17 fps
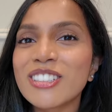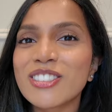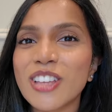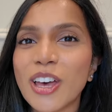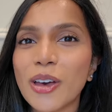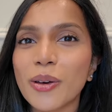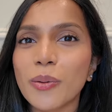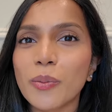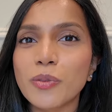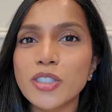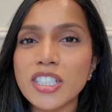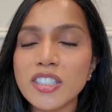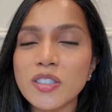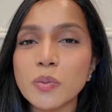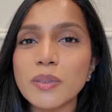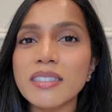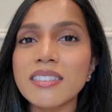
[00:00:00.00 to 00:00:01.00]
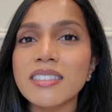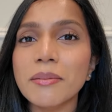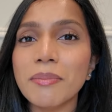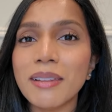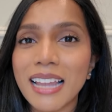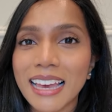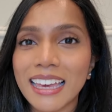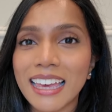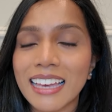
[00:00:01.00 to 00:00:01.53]
So just with some
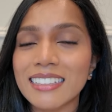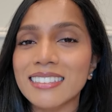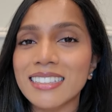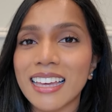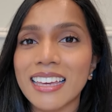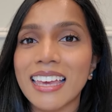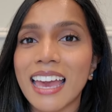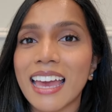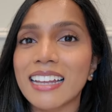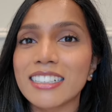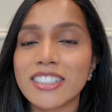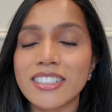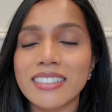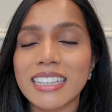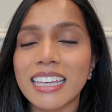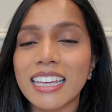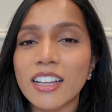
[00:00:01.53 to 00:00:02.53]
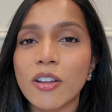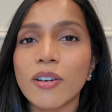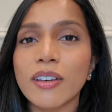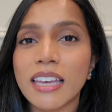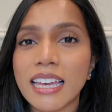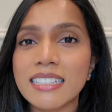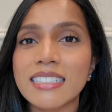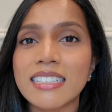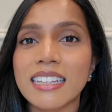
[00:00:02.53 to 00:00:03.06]
leggings, again, just
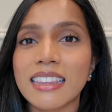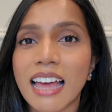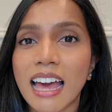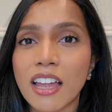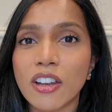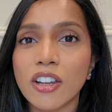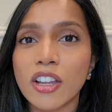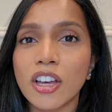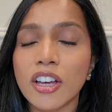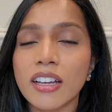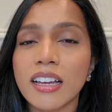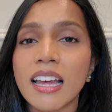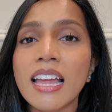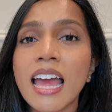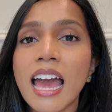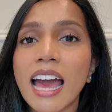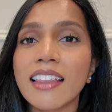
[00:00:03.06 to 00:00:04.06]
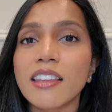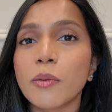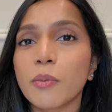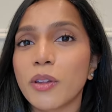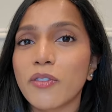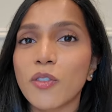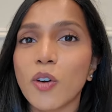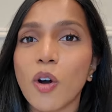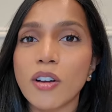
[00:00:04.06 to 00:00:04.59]
elongating that look. And then
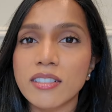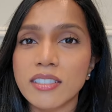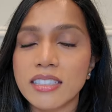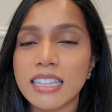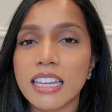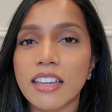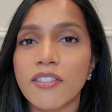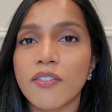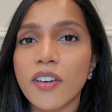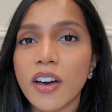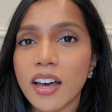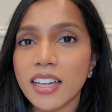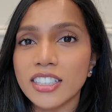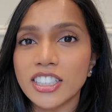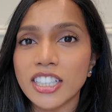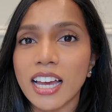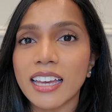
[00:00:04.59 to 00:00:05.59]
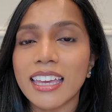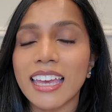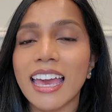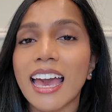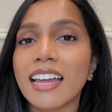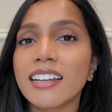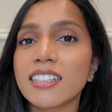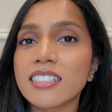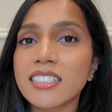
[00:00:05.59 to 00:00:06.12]
we've got the fur jacket
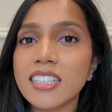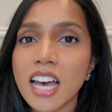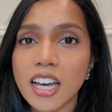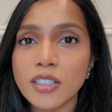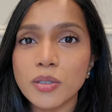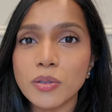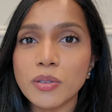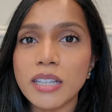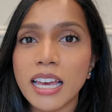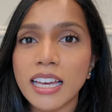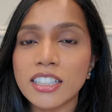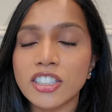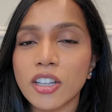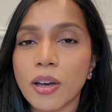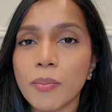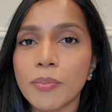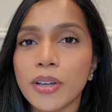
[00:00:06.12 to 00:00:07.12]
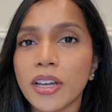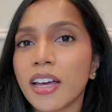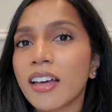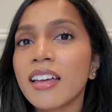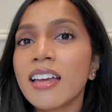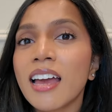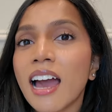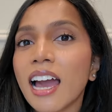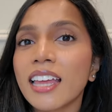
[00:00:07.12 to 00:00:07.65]
and a turtleneck jumper.
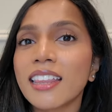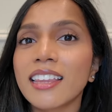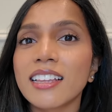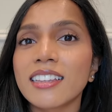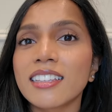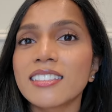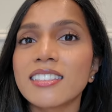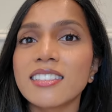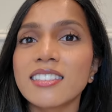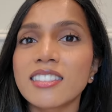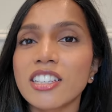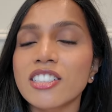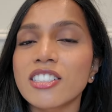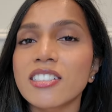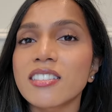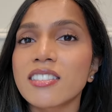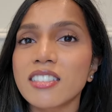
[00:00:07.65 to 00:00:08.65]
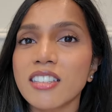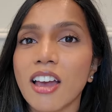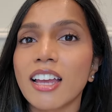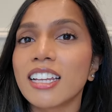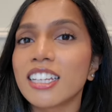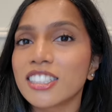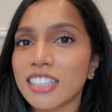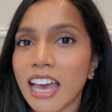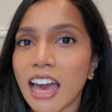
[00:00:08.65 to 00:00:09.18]
I think this is such a
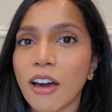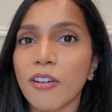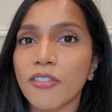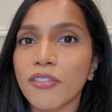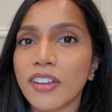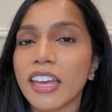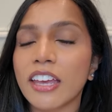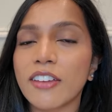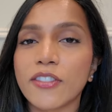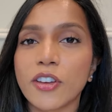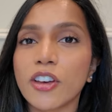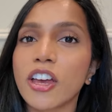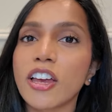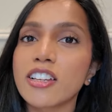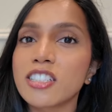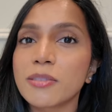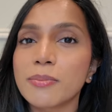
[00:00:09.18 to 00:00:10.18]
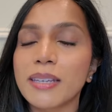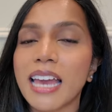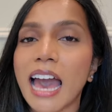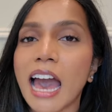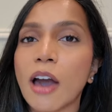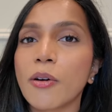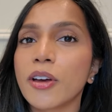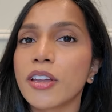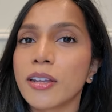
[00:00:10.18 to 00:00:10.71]
stylish outfit if you're going to be
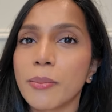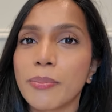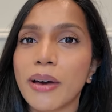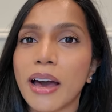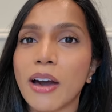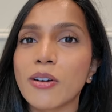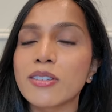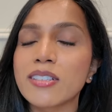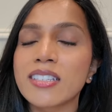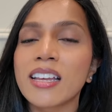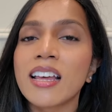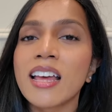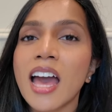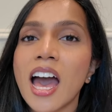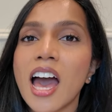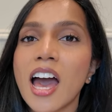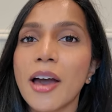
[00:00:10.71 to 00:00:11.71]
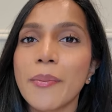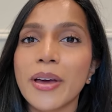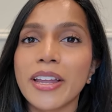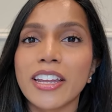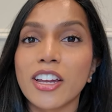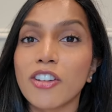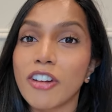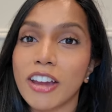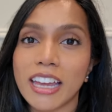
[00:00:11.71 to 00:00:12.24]
out and about, and
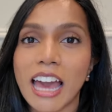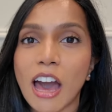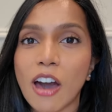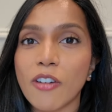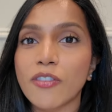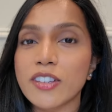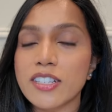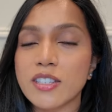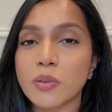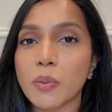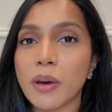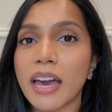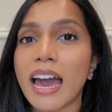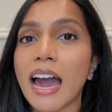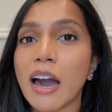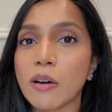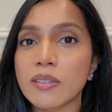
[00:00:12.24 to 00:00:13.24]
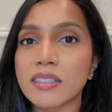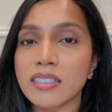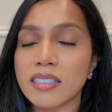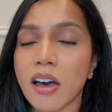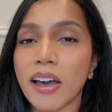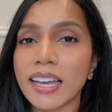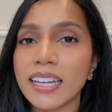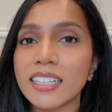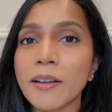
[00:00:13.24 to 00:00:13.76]
a great outfit to wear
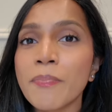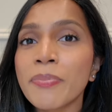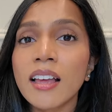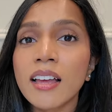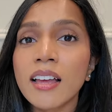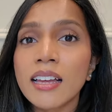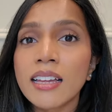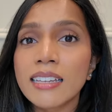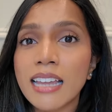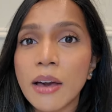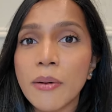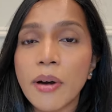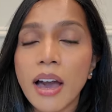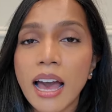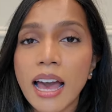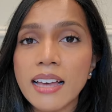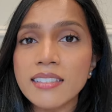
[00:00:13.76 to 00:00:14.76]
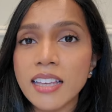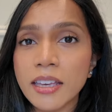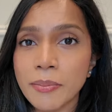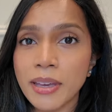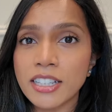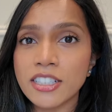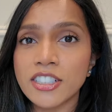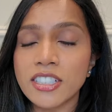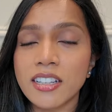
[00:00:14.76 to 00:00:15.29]
outside. Now, as I
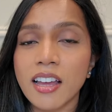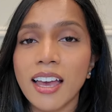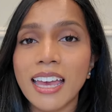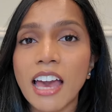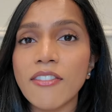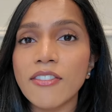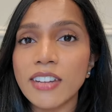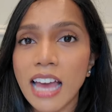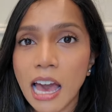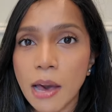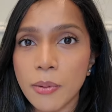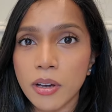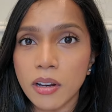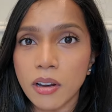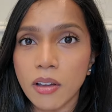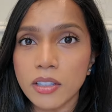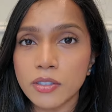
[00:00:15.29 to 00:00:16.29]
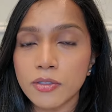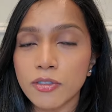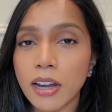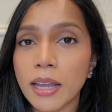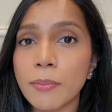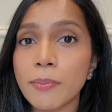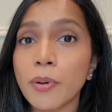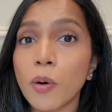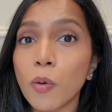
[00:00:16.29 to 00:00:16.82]
mentioned, I have an hourglass
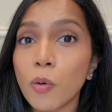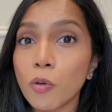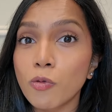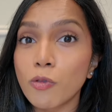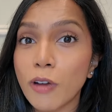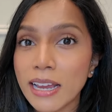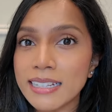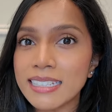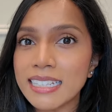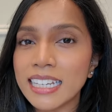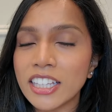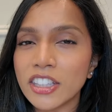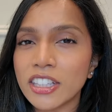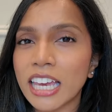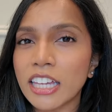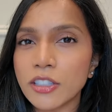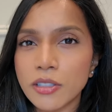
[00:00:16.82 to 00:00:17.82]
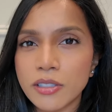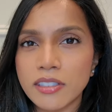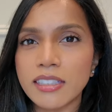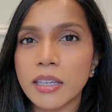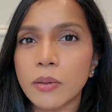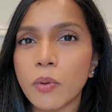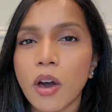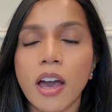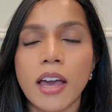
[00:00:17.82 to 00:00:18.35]
frame, but already, can you
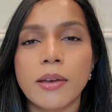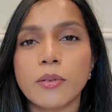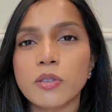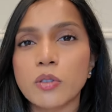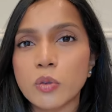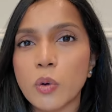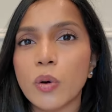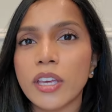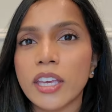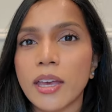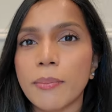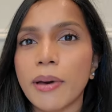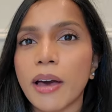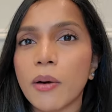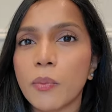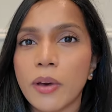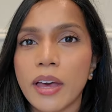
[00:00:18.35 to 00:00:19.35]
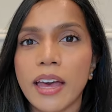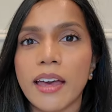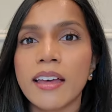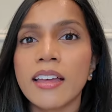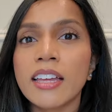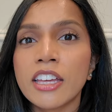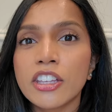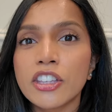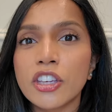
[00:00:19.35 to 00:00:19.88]
see what I was talking about where
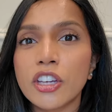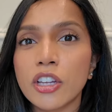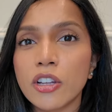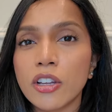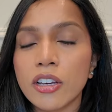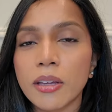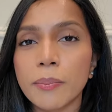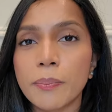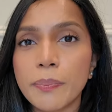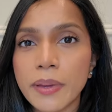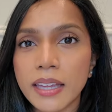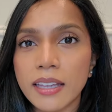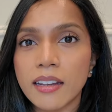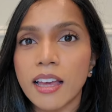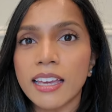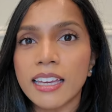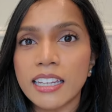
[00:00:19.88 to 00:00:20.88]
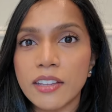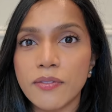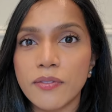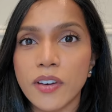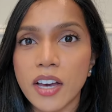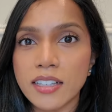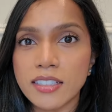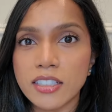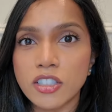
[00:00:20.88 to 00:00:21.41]
you can look a bit like an
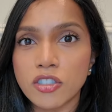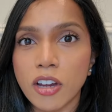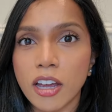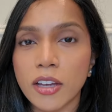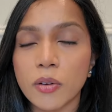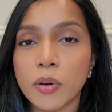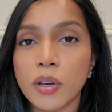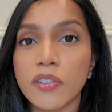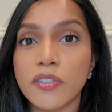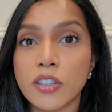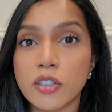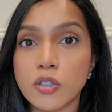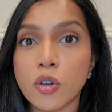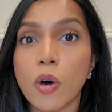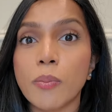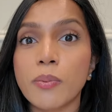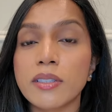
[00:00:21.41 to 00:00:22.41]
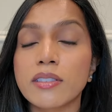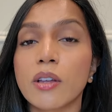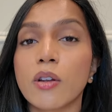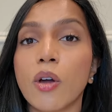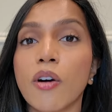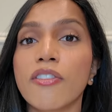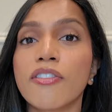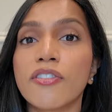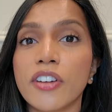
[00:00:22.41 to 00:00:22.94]
inverted triangle if the top is a
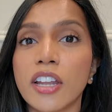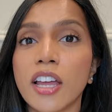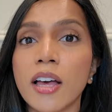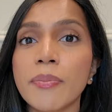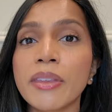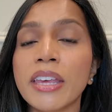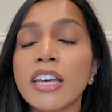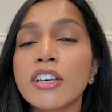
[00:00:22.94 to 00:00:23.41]
lot fuller?